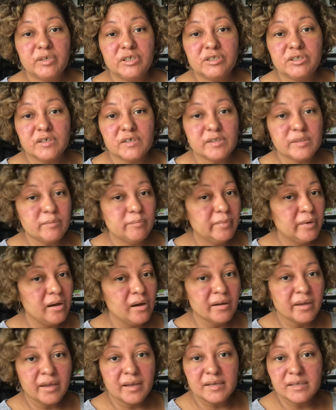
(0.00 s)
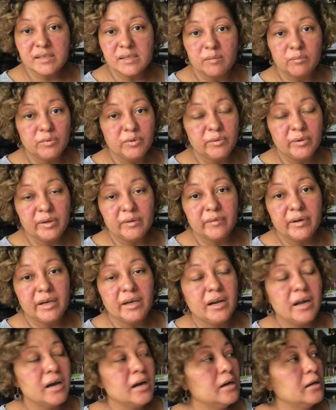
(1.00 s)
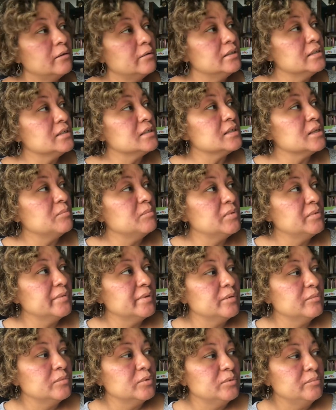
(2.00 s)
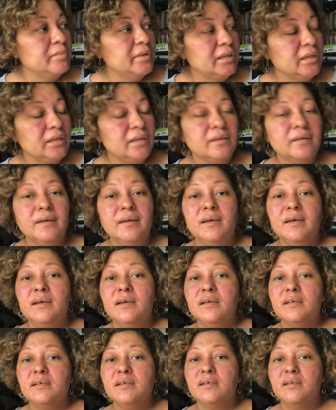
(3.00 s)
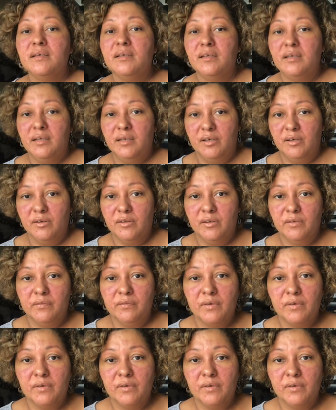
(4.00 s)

just the blogging as I'm doing right now, and some of it will be, you know, the